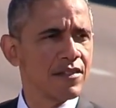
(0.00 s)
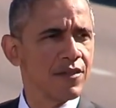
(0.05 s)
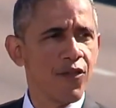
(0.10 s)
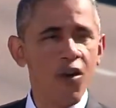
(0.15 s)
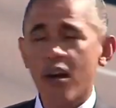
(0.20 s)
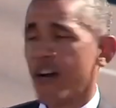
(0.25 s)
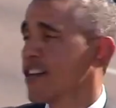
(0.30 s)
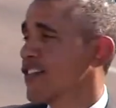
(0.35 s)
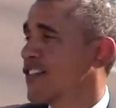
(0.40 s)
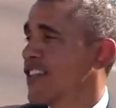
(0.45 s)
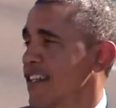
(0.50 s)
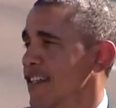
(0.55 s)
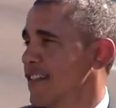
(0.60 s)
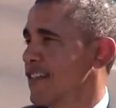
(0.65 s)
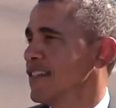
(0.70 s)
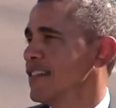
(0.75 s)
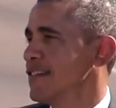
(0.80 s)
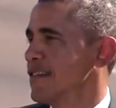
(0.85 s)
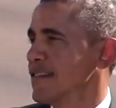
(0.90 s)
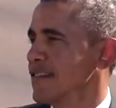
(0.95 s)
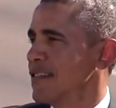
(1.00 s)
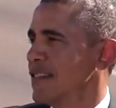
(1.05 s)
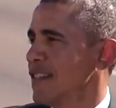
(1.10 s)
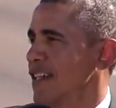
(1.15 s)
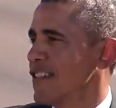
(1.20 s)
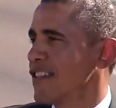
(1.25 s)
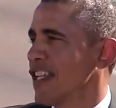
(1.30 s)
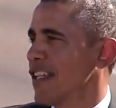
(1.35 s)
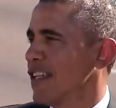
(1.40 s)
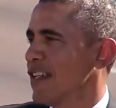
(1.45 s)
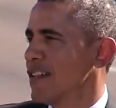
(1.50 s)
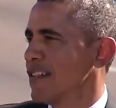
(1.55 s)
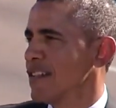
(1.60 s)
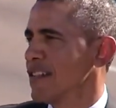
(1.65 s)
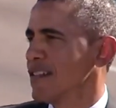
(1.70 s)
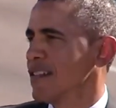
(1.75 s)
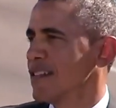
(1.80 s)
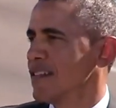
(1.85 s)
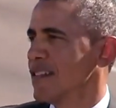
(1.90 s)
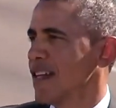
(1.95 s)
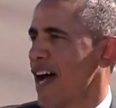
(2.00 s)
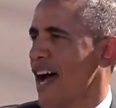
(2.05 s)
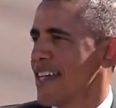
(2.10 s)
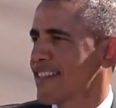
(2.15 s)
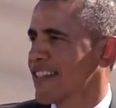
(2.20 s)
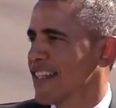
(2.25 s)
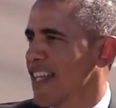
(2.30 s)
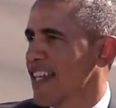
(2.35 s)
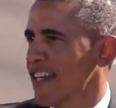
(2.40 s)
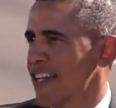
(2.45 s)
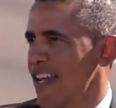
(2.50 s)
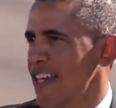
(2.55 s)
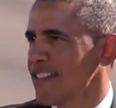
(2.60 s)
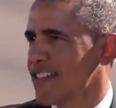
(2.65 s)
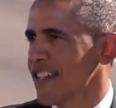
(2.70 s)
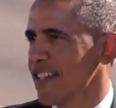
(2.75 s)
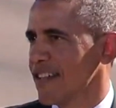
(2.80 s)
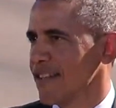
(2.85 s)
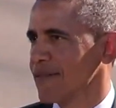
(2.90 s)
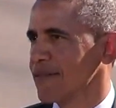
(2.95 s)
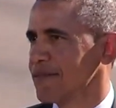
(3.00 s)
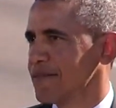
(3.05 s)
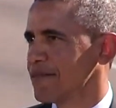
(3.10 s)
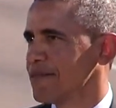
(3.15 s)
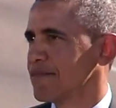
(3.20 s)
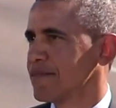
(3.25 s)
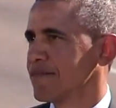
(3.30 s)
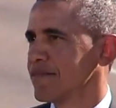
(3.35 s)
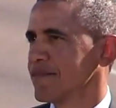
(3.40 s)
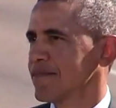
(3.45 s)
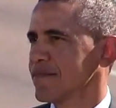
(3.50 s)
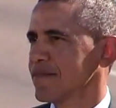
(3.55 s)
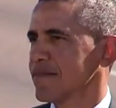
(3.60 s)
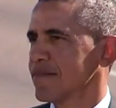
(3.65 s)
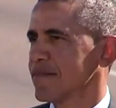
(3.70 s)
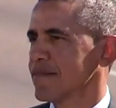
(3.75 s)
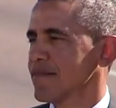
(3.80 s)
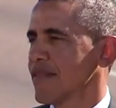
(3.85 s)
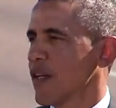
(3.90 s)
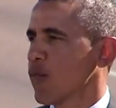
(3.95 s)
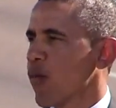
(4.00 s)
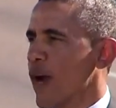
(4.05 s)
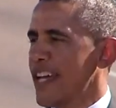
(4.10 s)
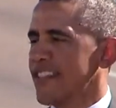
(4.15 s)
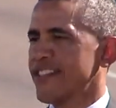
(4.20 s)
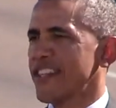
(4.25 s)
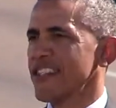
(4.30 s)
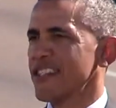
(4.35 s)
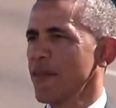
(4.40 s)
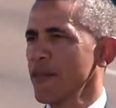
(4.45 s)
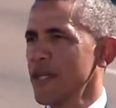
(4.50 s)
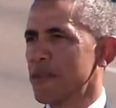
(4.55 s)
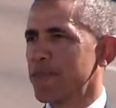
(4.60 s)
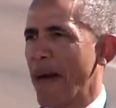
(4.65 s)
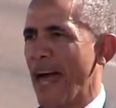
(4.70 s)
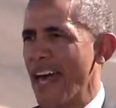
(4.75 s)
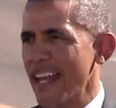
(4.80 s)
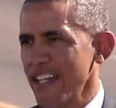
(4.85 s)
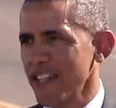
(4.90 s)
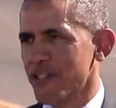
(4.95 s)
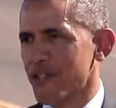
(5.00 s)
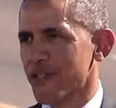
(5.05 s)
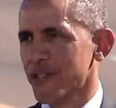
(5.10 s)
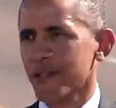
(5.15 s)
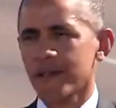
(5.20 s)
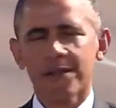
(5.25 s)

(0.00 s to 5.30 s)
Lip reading: Ferguson is an isolated incident, that racism is banished,